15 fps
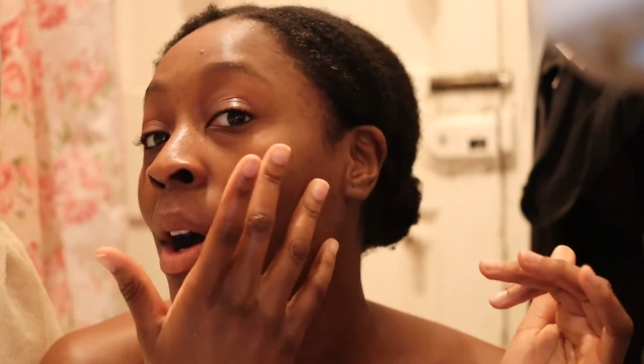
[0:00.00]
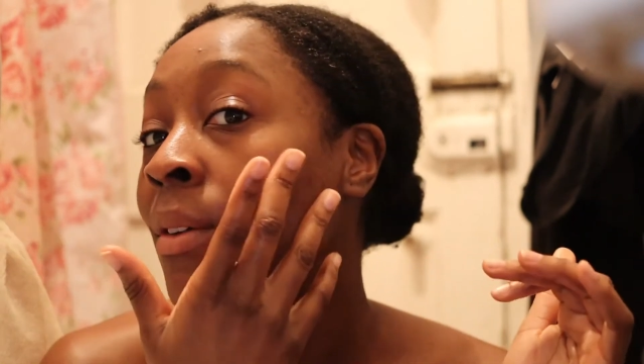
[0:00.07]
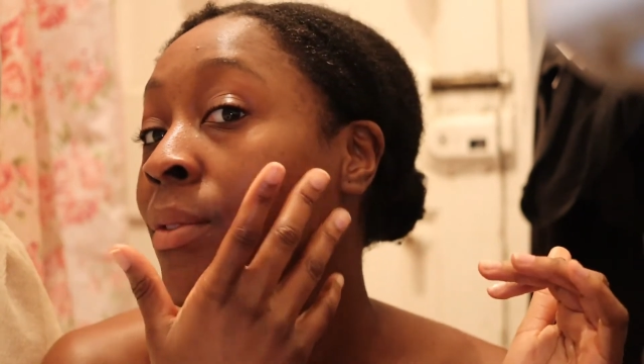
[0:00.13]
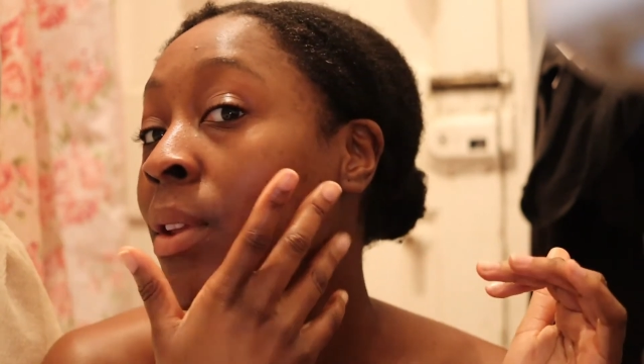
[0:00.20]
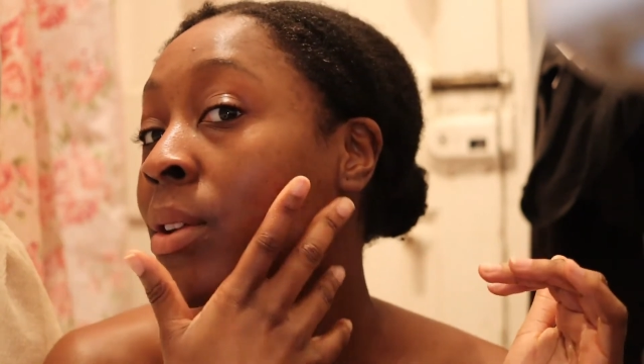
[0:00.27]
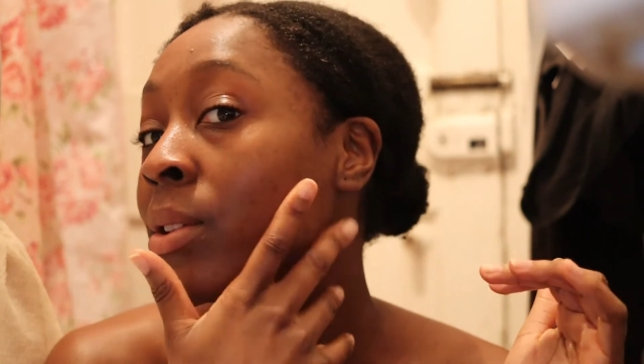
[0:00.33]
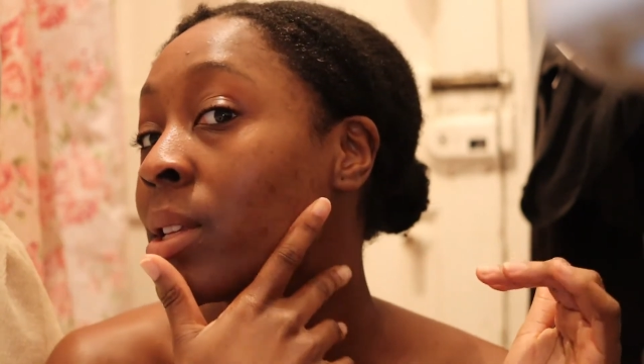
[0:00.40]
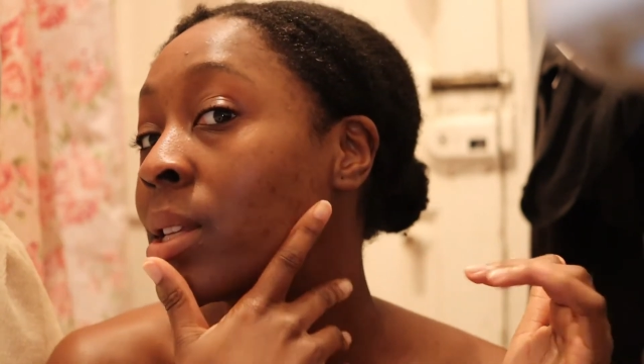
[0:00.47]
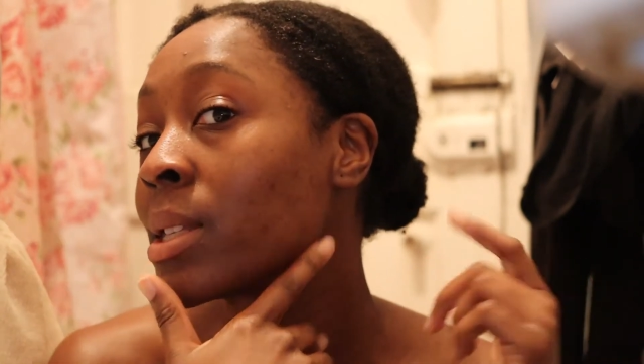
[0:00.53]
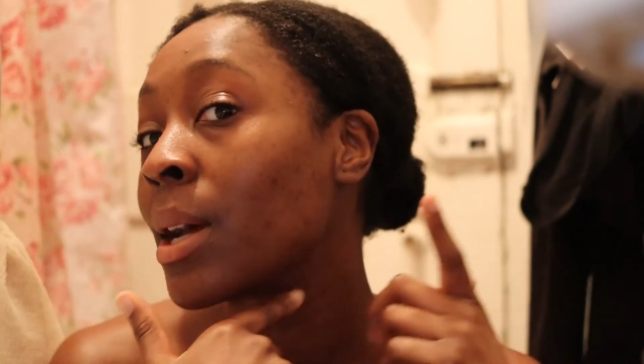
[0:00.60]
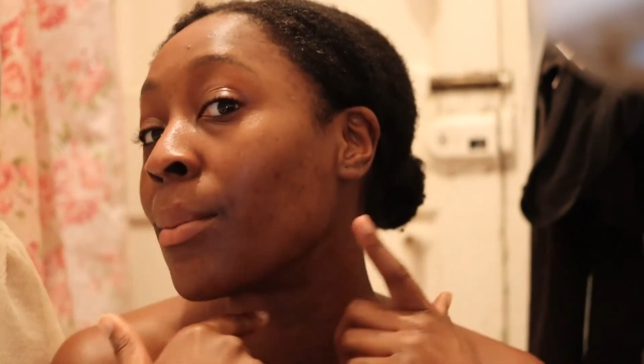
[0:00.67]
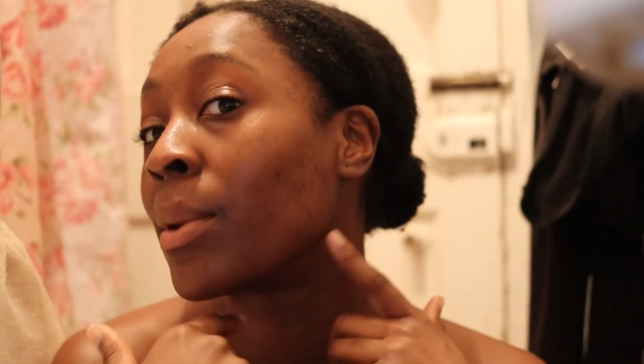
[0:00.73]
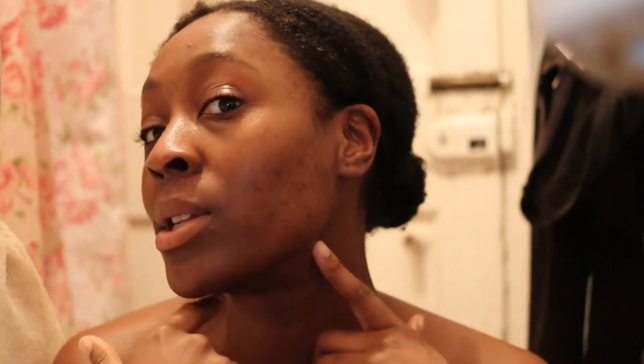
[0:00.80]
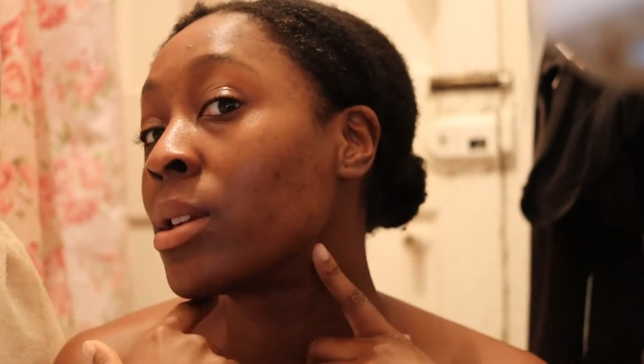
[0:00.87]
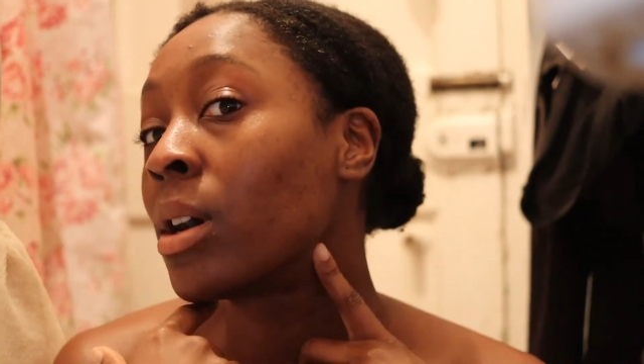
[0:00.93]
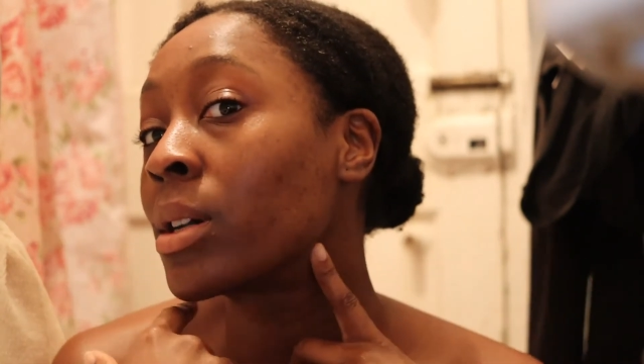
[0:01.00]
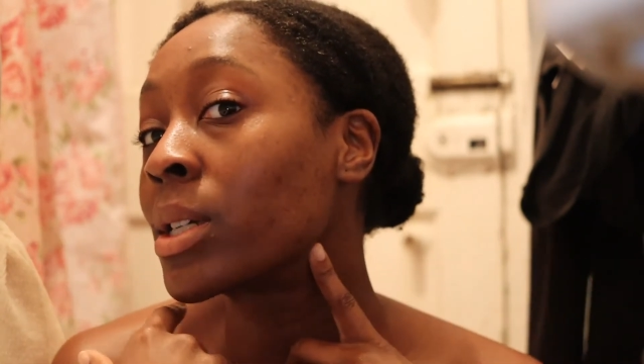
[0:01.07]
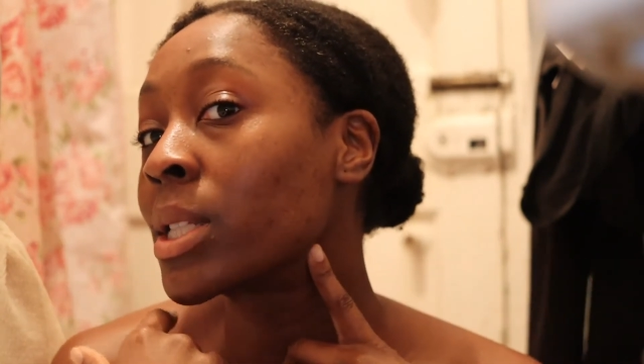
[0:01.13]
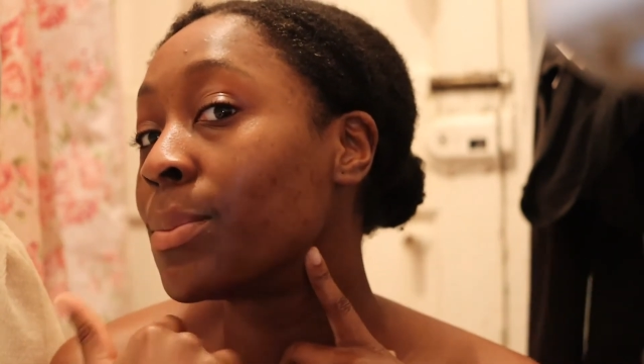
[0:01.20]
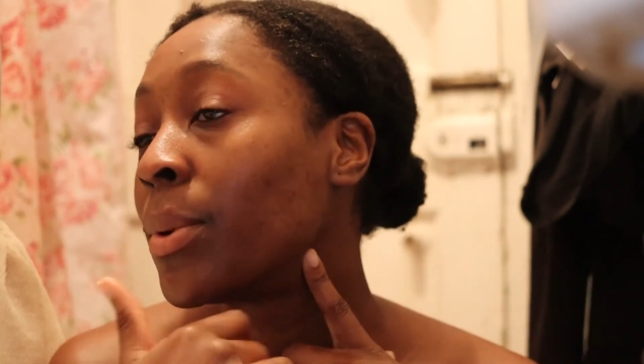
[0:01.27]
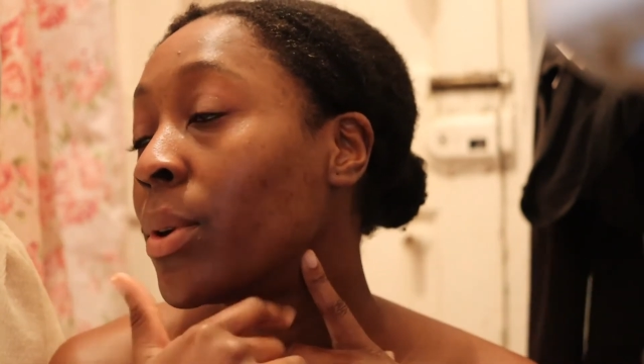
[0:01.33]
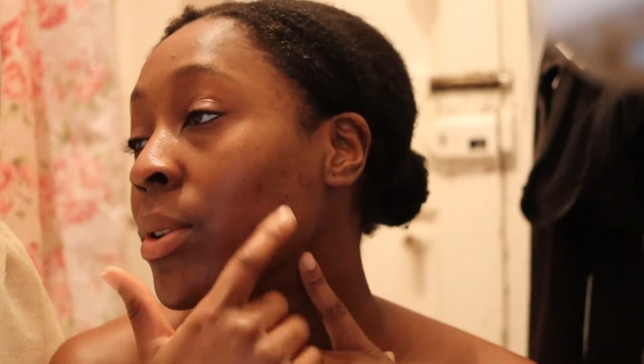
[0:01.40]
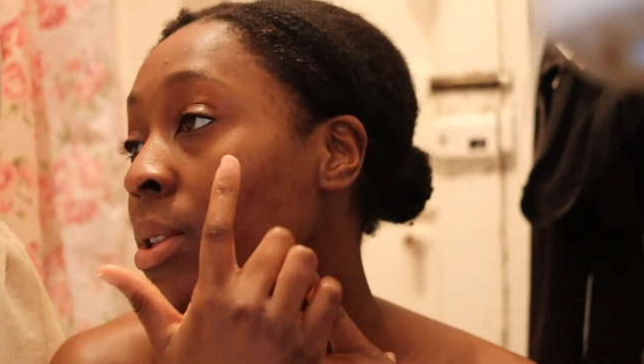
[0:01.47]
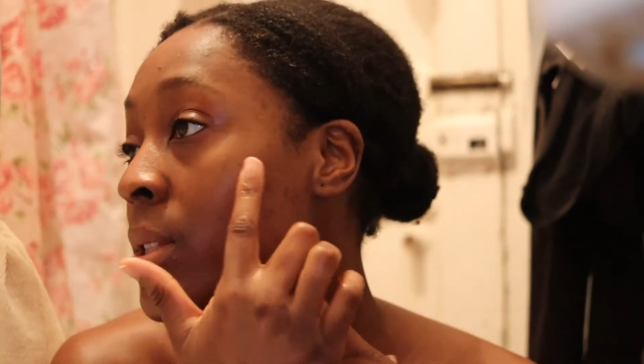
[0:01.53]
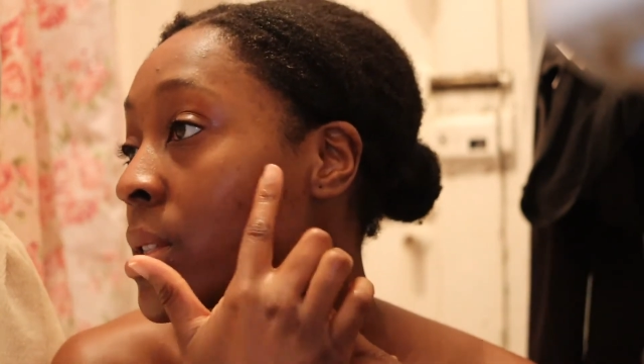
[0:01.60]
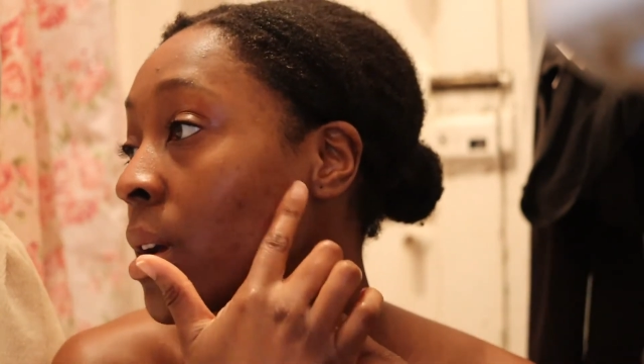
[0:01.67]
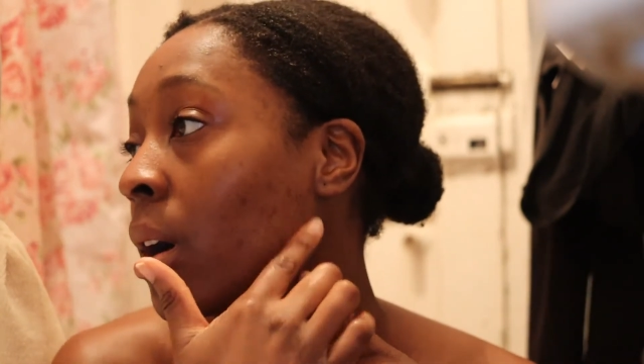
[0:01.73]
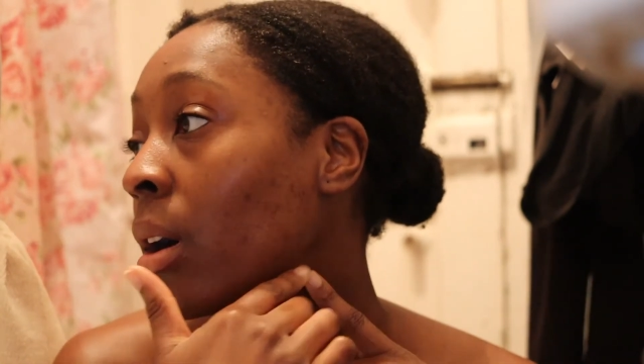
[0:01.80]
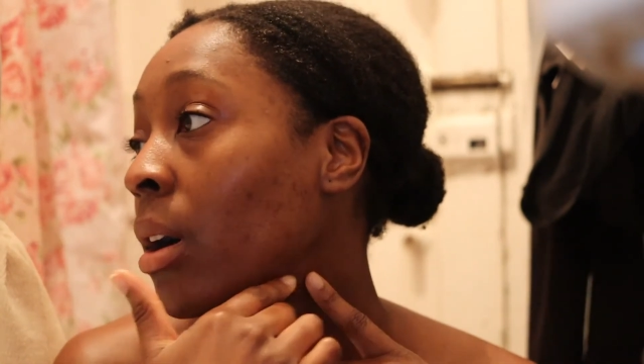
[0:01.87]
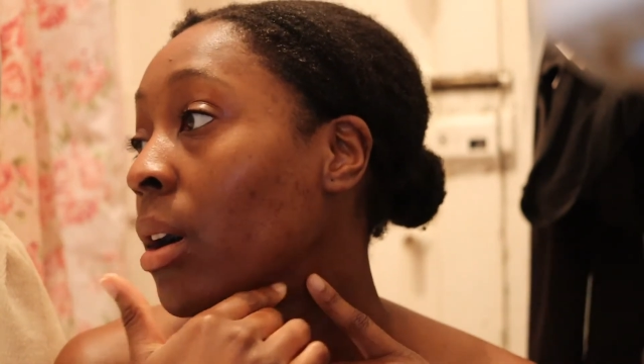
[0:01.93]
I've noticed that my dark
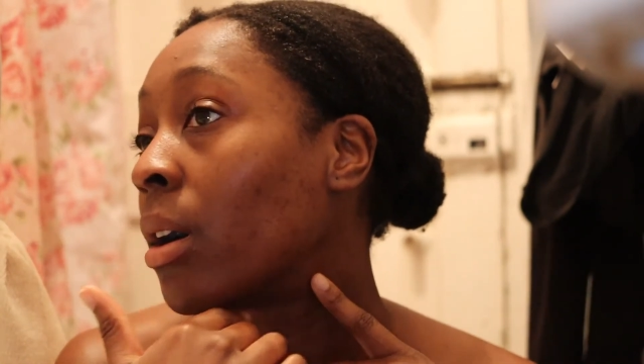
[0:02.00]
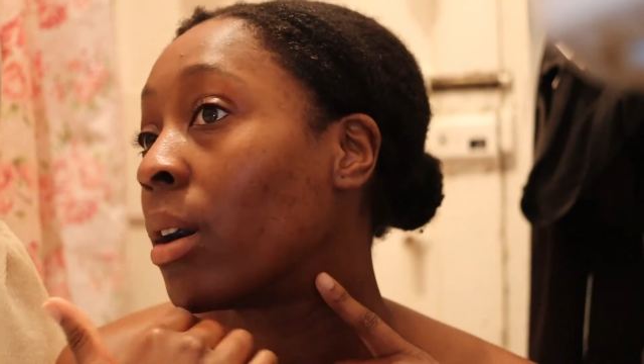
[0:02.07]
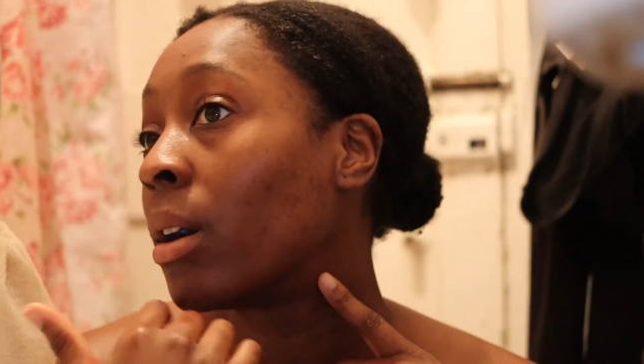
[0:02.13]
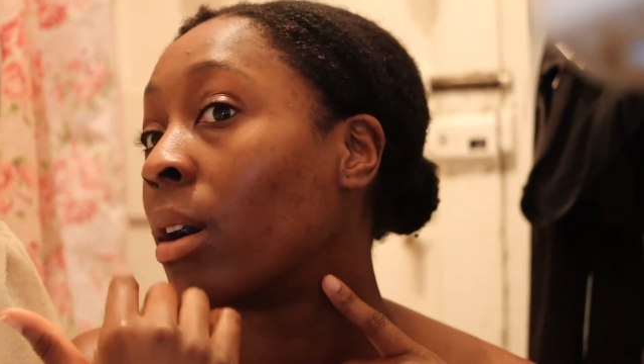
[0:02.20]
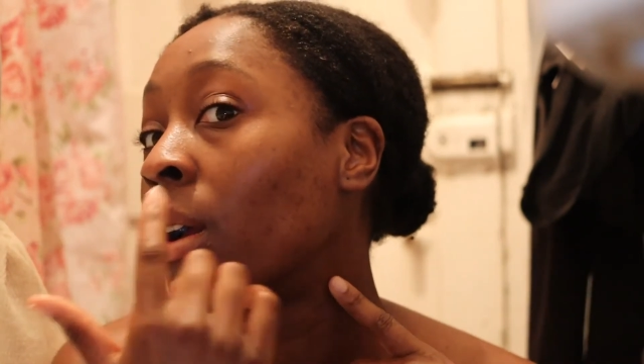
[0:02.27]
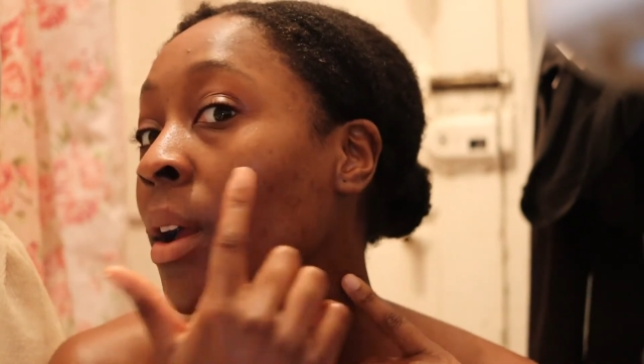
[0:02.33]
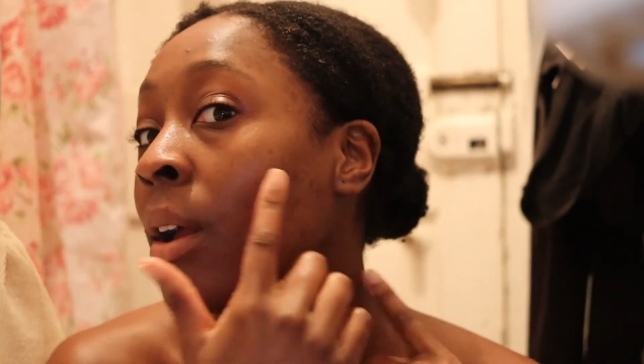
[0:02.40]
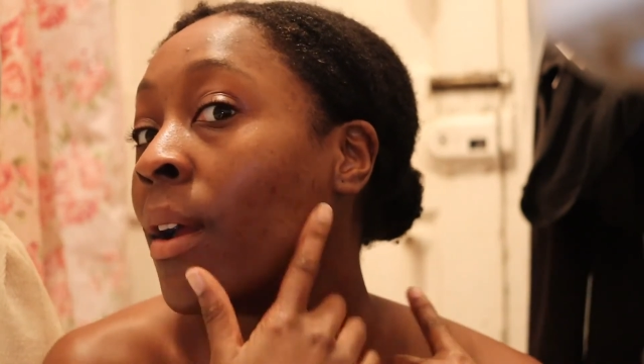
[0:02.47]
spots are